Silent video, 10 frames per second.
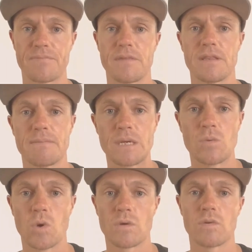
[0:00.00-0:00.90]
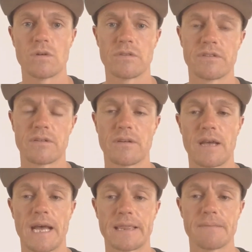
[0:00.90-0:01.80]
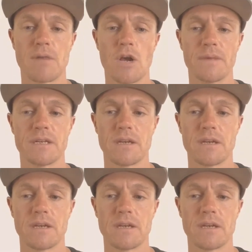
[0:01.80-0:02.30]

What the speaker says: in the big wide world at the moment.